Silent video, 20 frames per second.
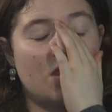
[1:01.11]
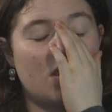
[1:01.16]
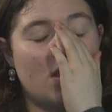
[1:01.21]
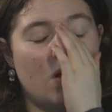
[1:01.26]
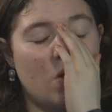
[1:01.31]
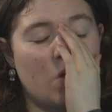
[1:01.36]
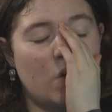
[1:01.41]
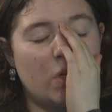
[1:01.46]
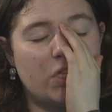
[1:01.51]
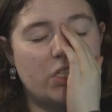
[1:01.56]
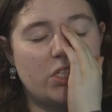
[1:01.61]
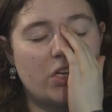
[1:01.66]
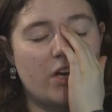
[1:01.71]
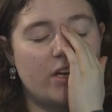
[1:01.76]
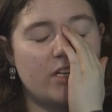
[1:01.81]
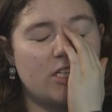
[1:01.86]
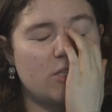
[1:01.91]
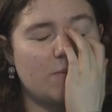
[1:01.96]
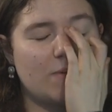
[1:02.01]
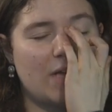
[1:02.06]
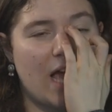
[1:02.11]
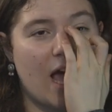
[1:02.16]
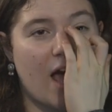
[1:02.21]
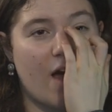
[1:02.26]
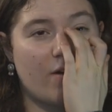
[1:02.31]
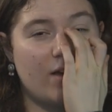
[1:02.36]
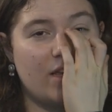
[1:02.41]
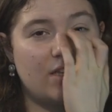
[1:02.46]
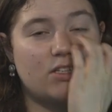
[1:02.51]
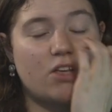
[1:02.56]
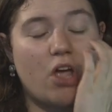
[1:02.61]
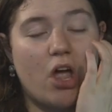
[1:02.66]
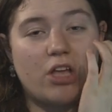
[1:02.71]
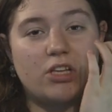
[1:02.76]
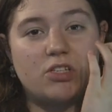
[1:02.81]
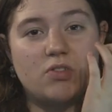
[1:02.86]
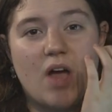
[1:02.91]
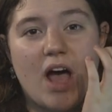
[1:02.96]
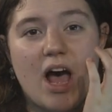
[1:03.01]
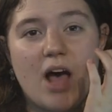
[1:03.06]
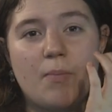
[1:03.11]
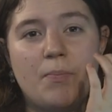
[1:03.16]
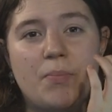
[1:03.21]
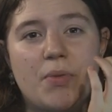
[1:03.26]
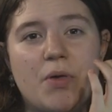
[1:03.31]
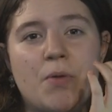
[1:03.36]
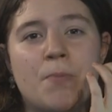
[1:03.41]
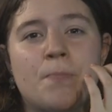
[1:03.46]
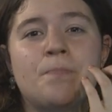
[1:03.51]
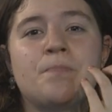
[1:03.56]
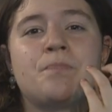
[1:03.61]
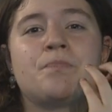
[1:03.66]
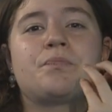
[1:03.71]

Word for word: The Lord shows me how He's going to help you